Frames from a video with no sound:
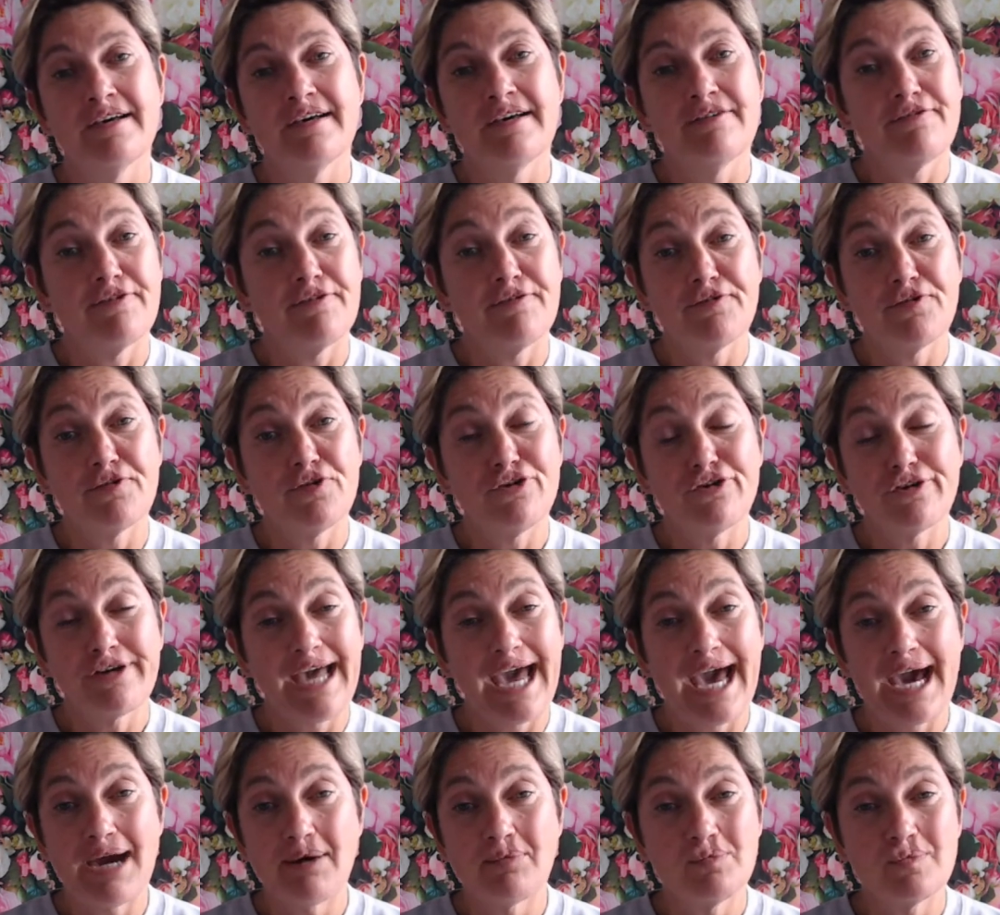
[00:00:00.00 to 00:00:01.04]
for 4
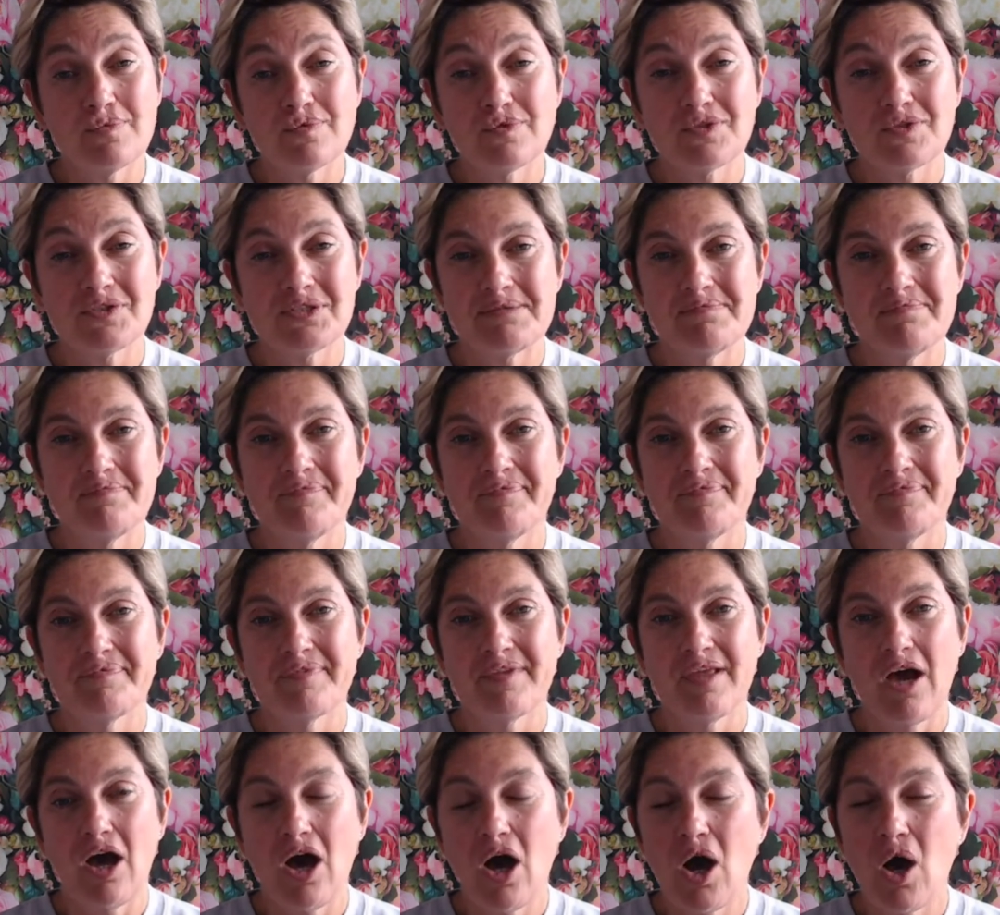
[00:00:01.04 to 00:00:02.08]
counts,
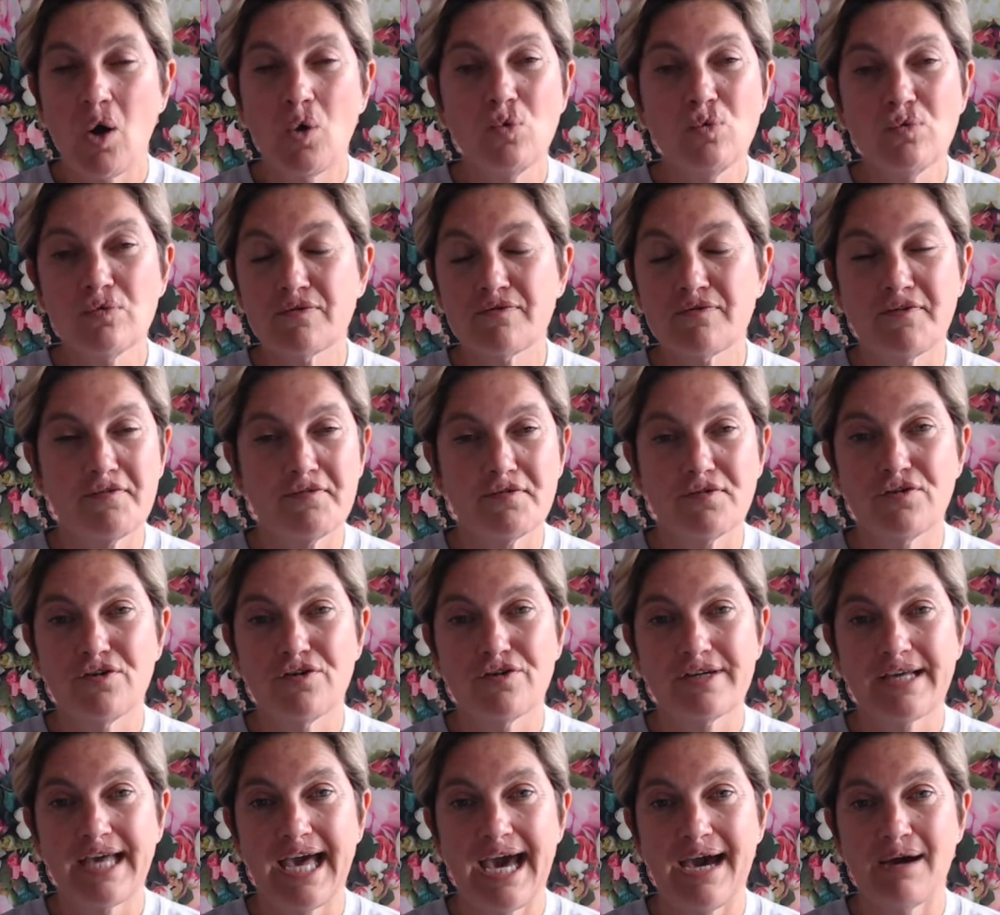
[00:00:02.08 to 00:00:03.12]
hold for
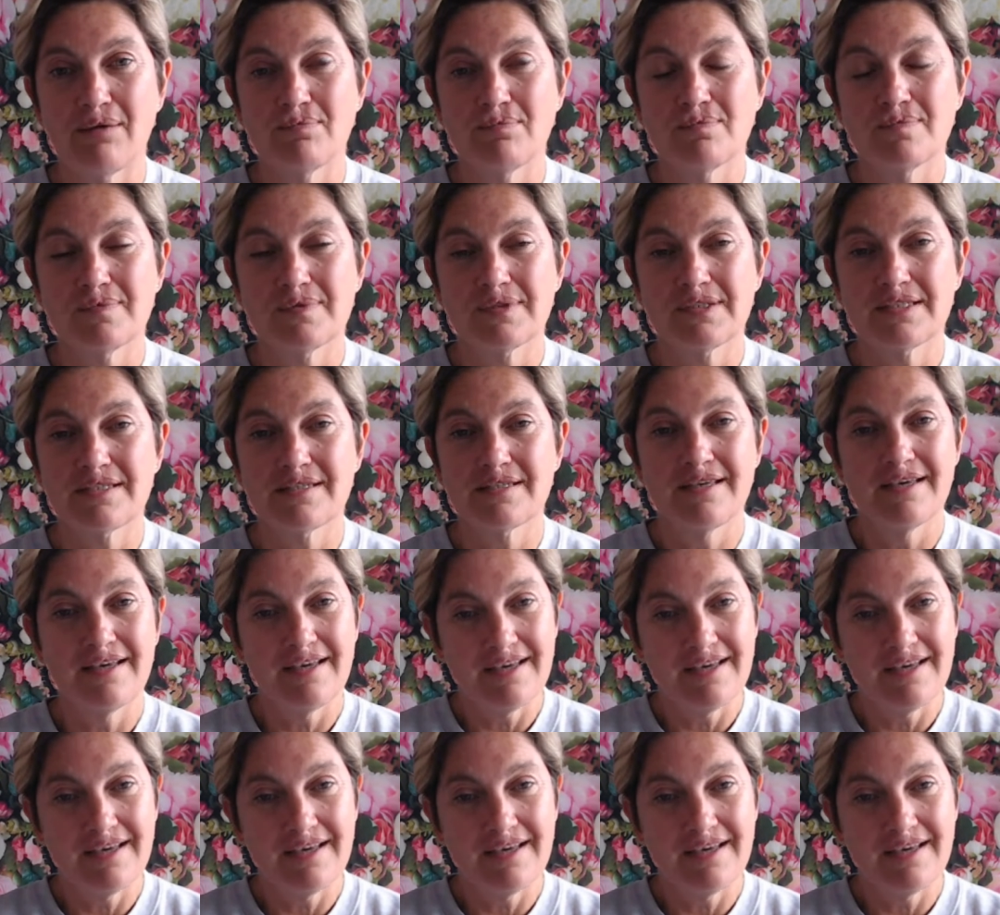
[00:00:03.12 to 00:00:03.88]
4 counts,